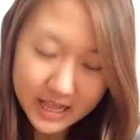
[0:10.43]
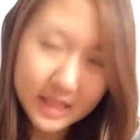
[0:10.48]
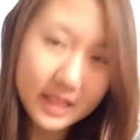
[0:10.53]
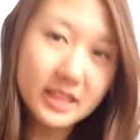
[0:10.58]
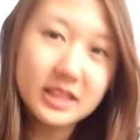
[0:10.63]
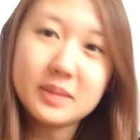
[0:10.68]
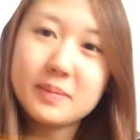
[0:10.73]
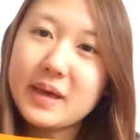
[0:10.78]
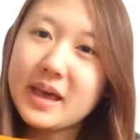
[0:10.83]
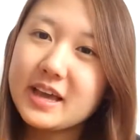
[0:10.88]

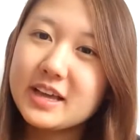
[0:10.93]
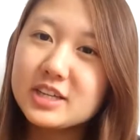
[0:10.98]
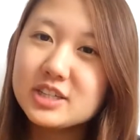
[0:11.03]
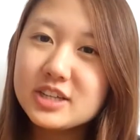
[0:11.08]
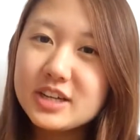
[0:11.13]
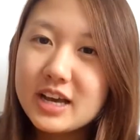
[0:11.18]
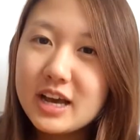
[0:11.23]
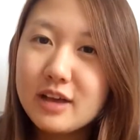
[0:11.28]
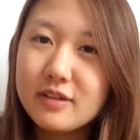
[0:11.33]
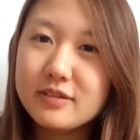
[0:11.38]
Like the package
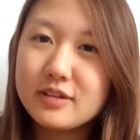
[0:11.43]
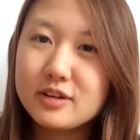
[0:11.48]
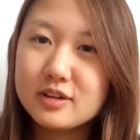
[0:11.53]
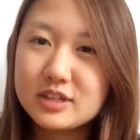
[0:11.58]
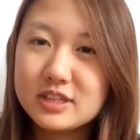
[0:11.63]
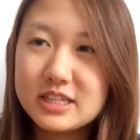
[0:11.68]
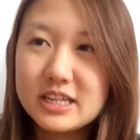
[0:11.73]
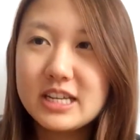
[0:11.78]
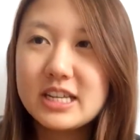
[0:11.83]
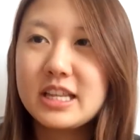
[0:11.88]
I have here
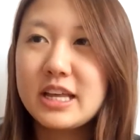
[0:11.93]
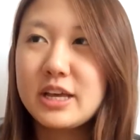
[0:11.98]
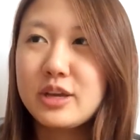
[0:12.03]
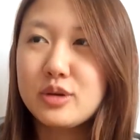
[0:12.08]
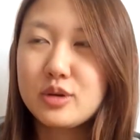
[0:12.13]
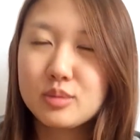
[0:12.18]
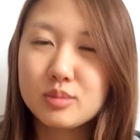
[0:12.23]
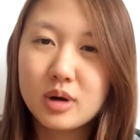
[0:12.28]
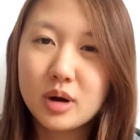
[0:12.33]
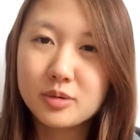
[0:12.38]
today that
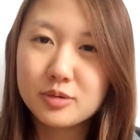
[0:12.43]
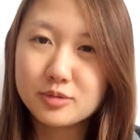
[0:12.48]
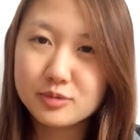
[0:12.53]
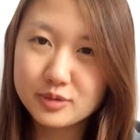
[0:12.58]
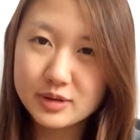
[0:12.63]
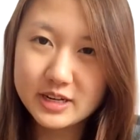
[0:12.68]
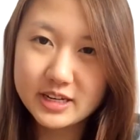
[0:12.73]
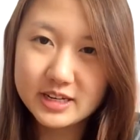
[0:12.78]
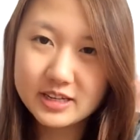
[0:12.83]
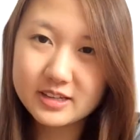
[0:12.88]
you can probably
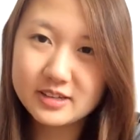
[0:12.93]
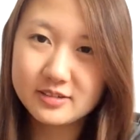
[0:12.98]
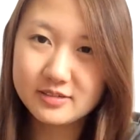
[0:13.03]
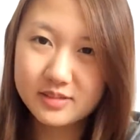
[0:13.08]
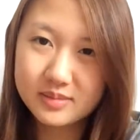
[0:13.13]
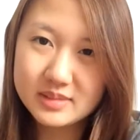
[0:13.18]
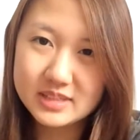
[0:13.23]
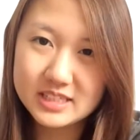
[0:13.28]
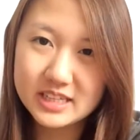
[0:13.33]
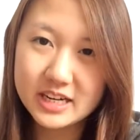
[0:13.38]
read
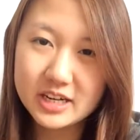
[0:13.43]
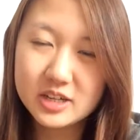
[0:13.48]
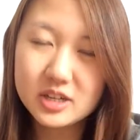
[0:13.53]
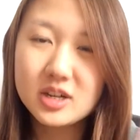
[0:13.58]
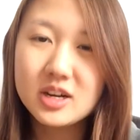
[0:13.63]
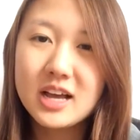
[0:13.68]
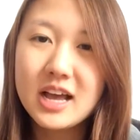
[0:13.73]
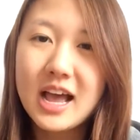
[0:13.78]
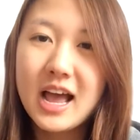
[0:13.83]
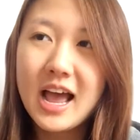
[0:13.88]
from the
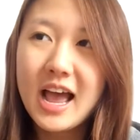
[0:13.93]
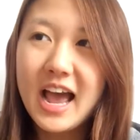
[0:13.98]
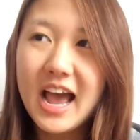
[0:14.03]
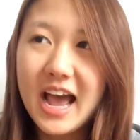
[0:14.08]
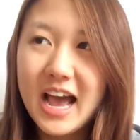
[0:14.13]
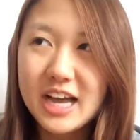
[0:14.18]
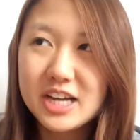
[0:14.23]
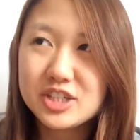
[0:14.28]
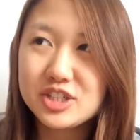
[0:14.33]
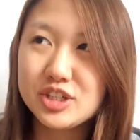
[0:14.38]
title
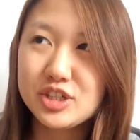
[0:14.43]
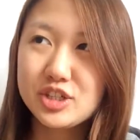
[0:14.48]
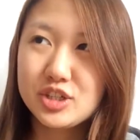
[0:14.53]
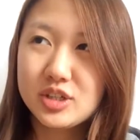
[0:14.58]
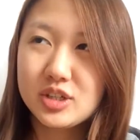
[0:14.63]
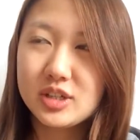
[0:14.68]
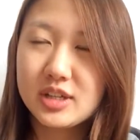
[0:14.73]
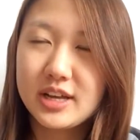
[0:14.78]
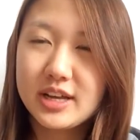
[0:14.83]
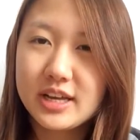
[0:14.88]
actually
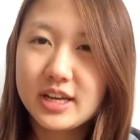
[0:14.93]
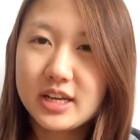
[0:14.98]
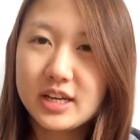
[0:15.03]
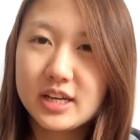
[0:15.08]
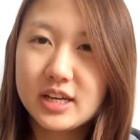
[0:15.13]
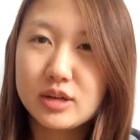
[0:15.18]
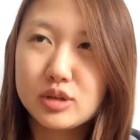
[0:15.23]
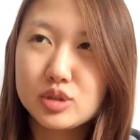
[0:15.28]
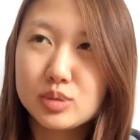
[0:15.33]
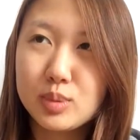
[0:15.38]
took like,
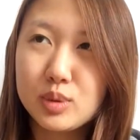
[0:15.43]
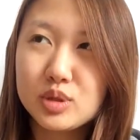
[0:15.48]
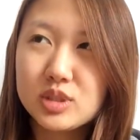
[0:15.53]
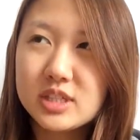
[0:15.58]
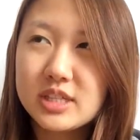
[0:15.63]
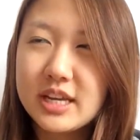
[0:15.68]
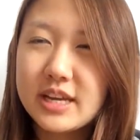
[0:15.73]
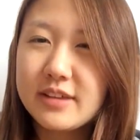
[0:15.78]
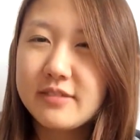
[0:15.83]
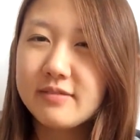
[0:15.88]
it was supposed to
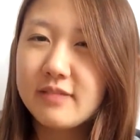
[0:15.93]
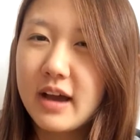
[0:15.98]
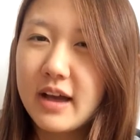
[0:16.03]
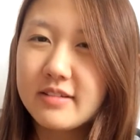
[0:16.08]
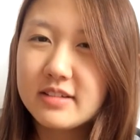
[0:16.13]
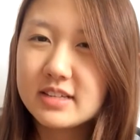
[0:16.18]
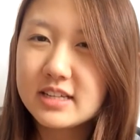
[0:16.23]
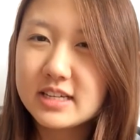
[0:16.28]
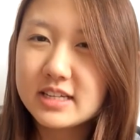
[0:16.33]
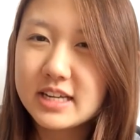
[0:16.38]
take
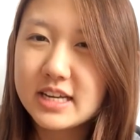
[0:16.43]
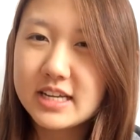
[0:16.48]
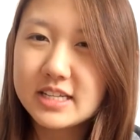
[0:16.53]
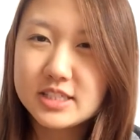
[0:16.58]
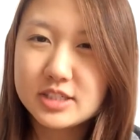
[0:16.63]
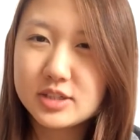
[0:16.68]
5 to 10 days.